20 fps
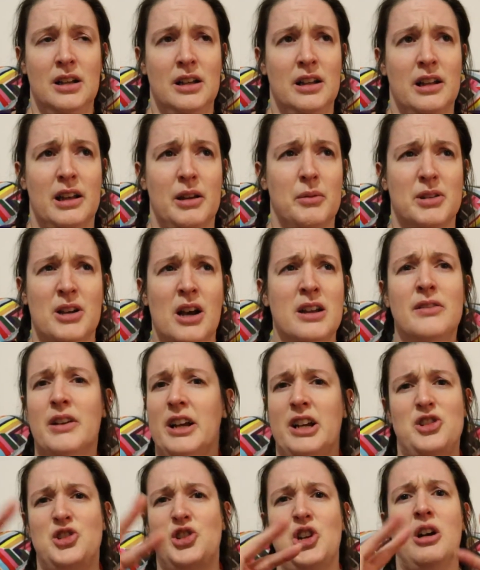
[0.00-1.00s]
It was kind of
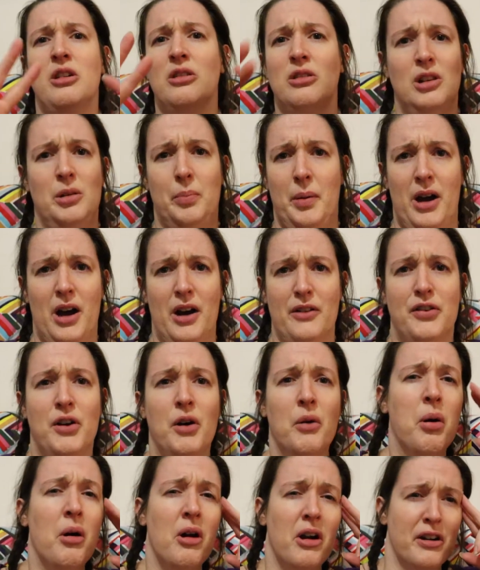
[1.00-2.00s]
like a jungle bar
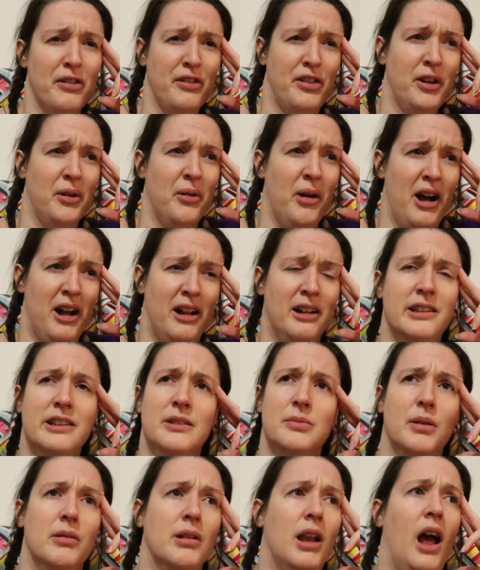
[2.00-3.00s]
for War of the Worlds,
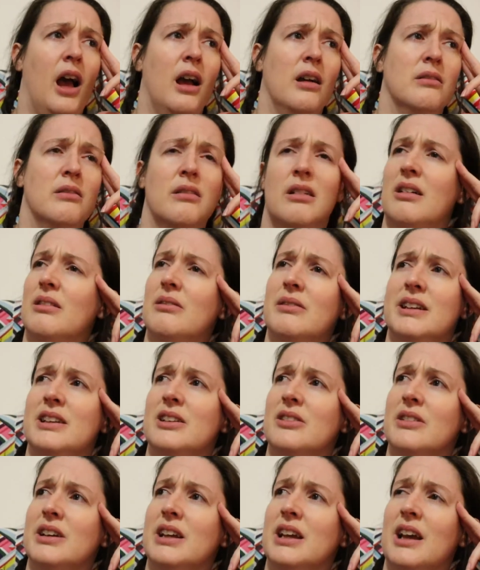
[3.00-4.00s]
and we were like, what are we
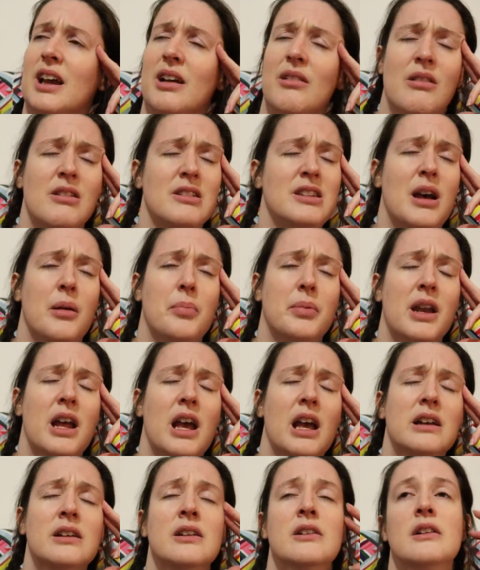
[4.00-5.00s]
doing here? What's
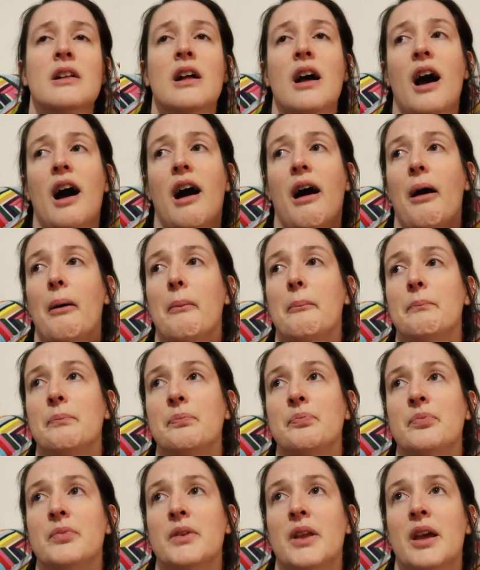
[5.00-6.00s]
happening?
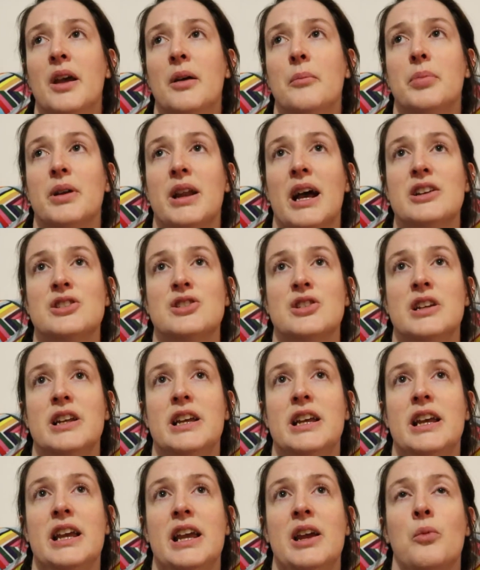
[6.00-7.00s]
But
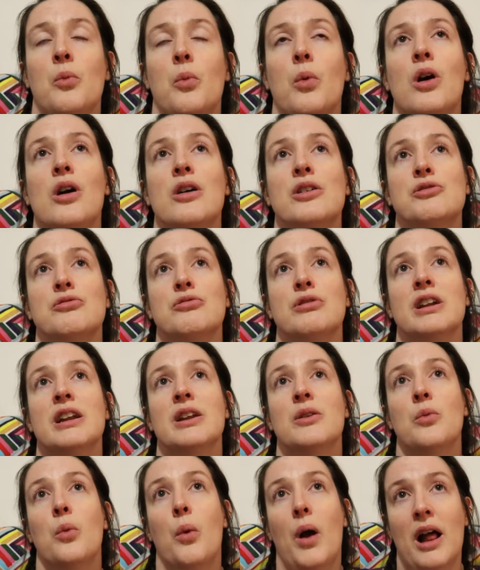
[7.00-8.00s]
actually it worked
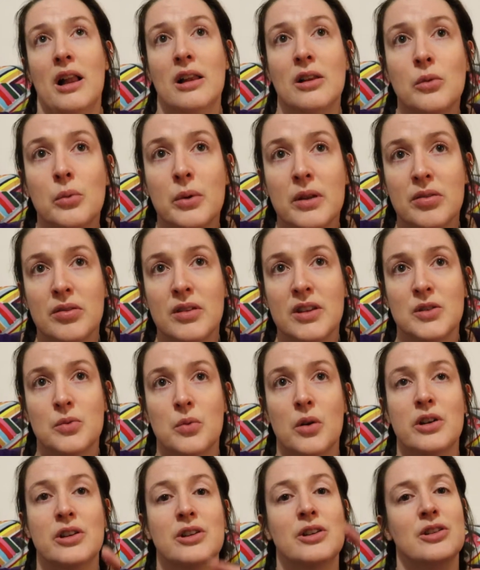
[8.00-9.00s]
really well with this
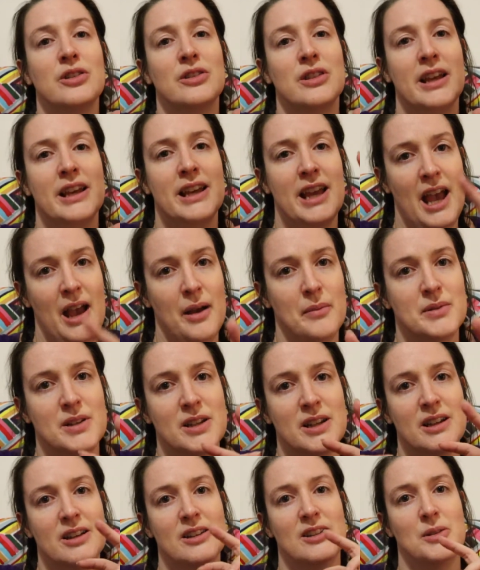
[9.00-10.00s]
one because they kept
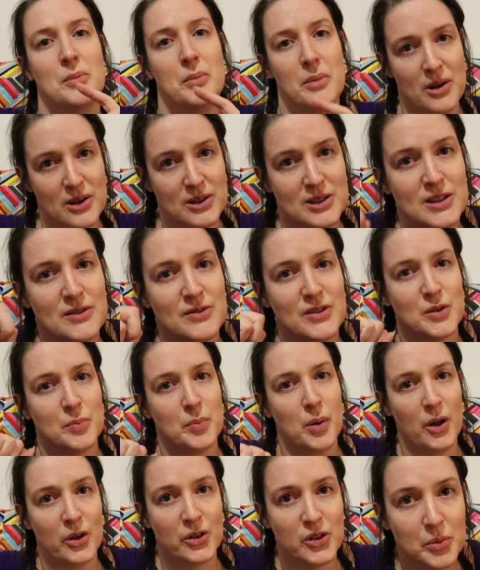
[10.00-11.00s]
it as immersive as
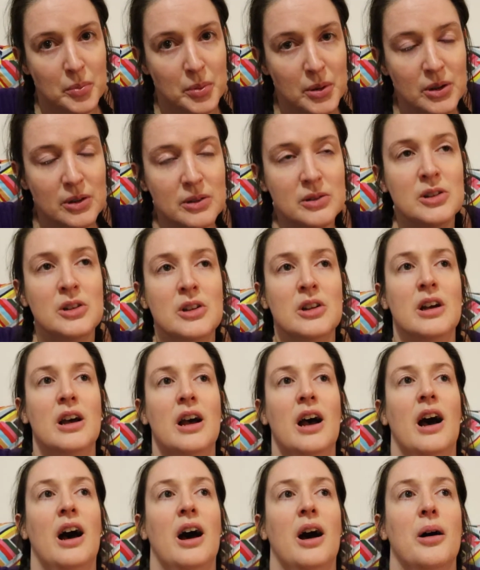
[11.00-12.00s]
possible.
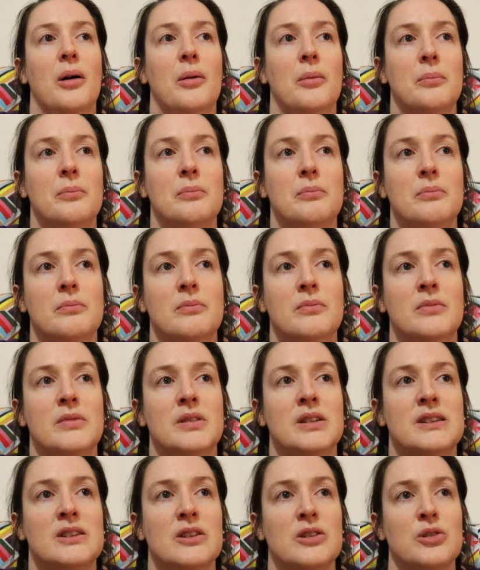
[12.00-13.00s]

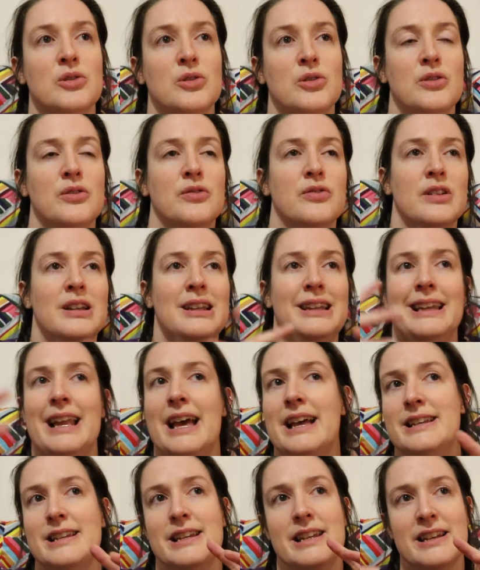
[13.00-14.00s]
So you're sort of
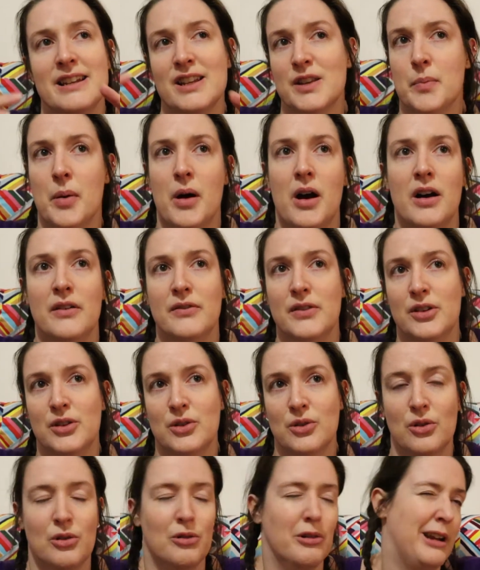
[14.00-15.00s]
led in as part of the
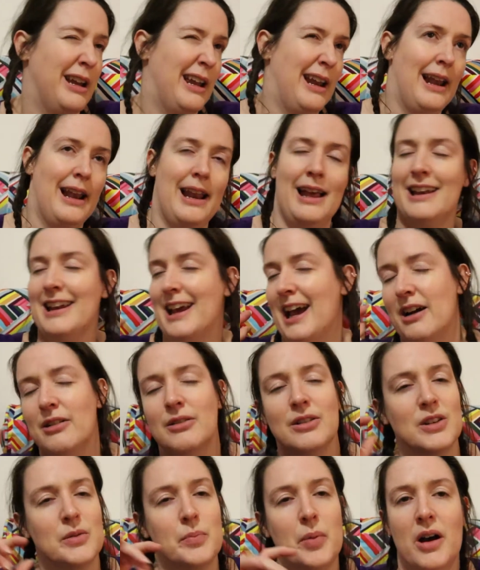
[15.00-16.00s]
story and led
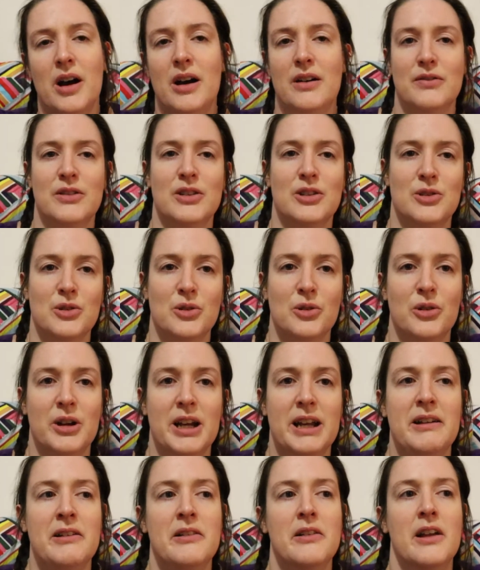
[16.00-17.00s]
out as part of the
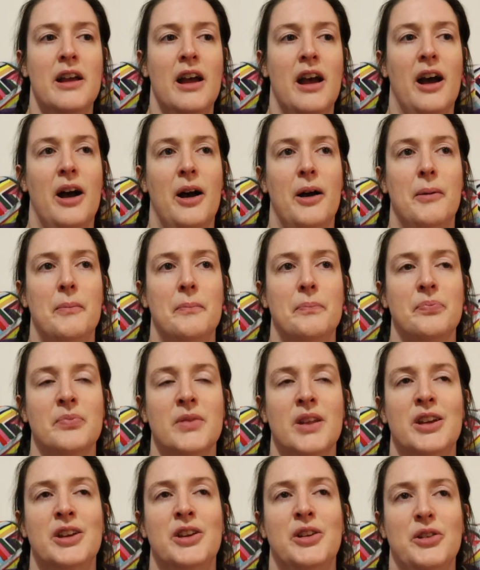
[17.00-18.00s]
story.
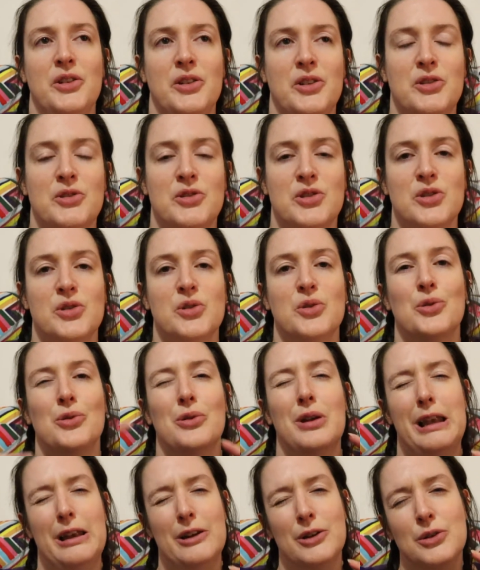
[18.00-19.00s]
You do
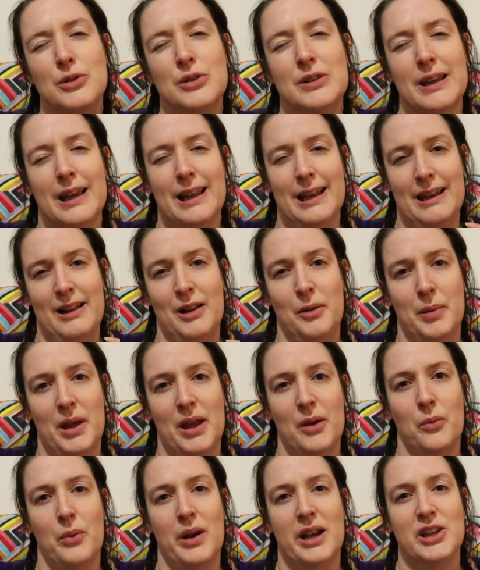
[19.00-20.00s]
lose it a little
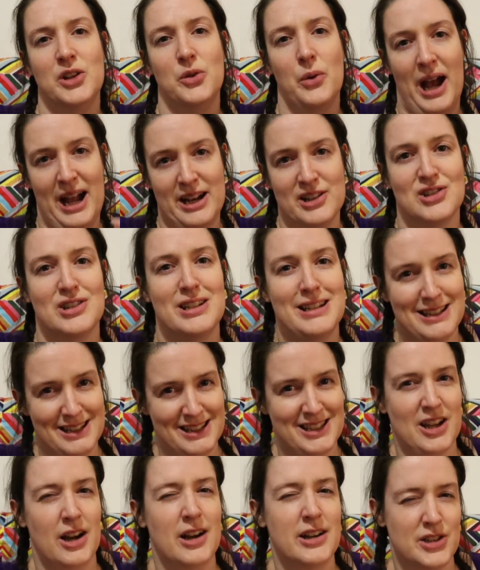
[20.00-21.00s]
bit when you actually
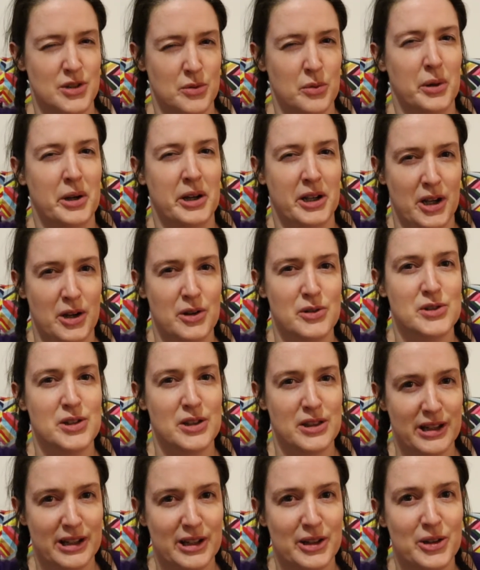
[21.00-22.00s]
decide you want to go to
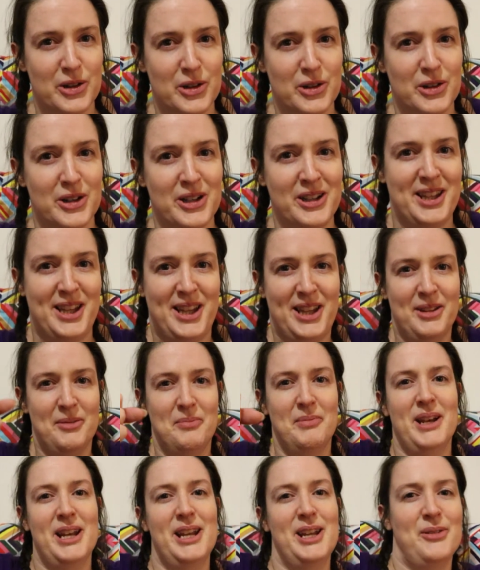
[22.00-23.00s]
the loo, because the
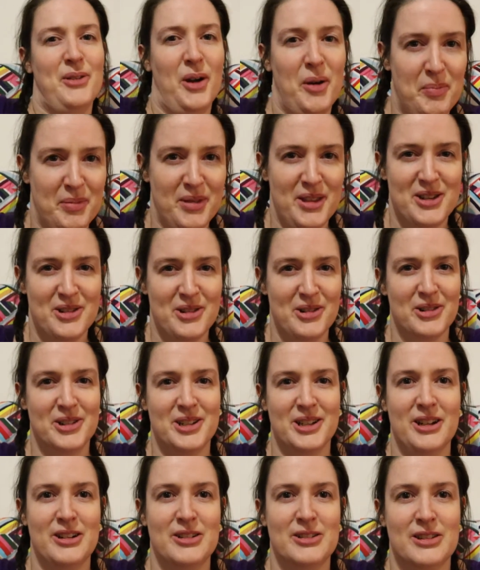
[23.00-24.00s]
minute you open the door
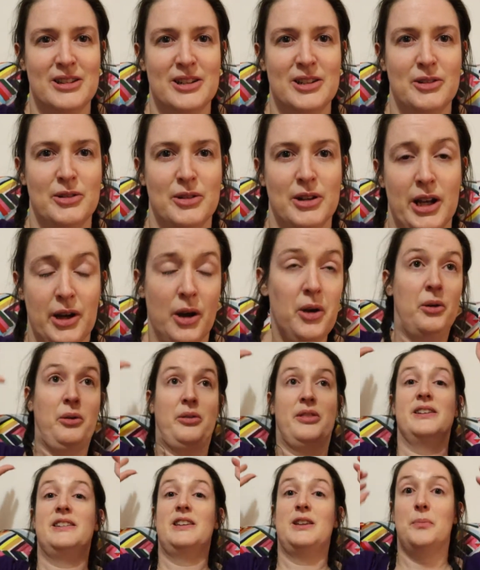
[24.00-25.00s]
to go to the loo, you're like, oh,
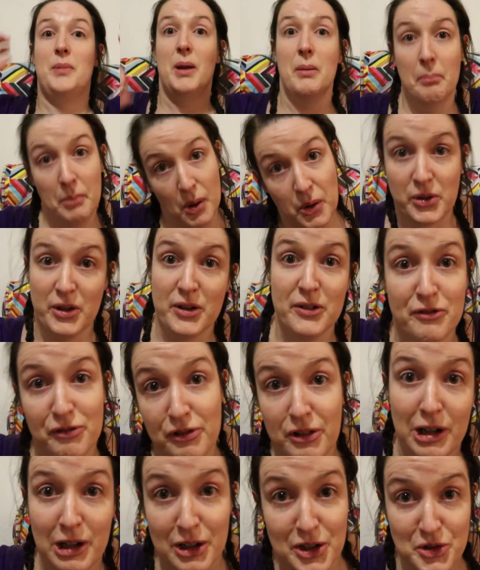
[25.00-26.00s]
this is a bit modern
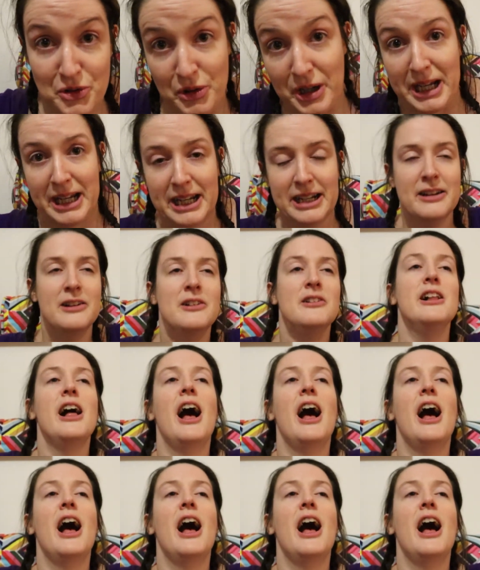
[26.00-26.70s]
for a latrine.